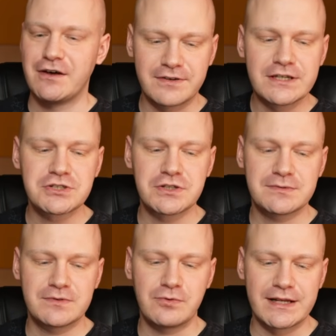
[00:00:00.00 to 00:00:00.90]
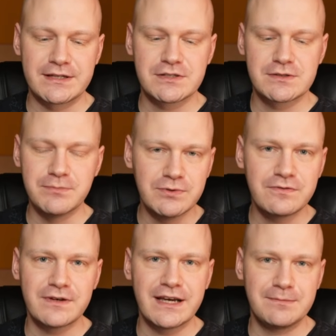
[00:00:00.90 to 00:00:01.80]
Things should run smooth
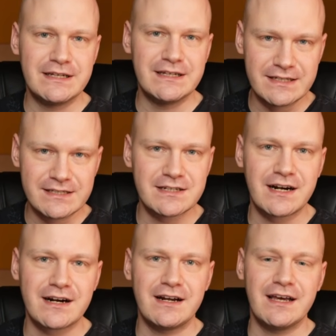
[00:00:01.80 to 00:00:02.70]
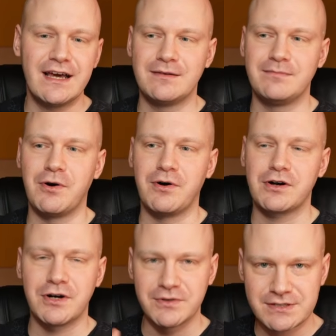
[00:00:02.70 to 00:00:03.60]
and be easier and more
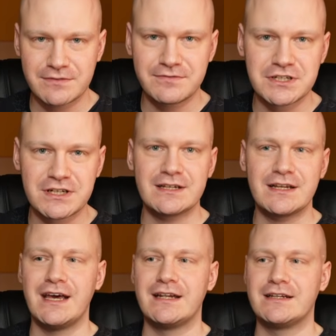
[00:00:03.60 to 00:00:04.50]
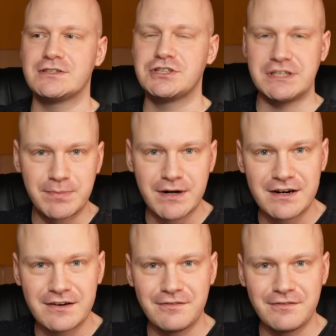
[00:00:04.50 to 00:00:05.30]
cost efficient and cheaper